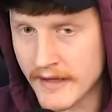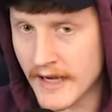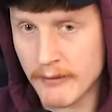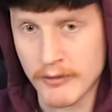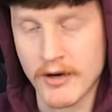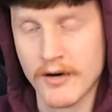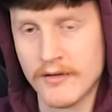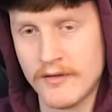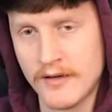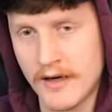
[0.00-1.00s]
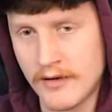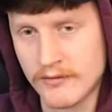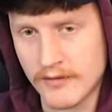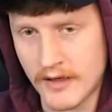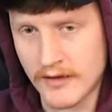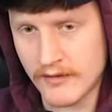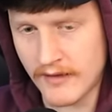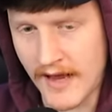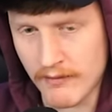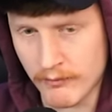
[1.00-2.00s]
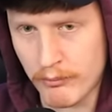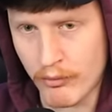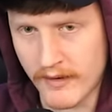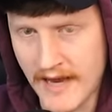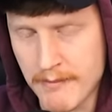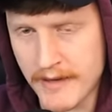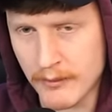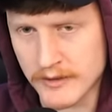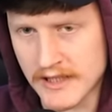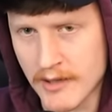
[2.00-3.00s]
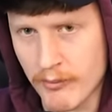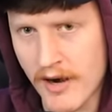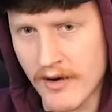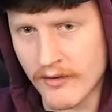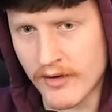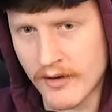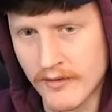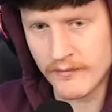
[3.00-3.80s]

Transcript: Yeah, I'm gone. That bed would turn brown.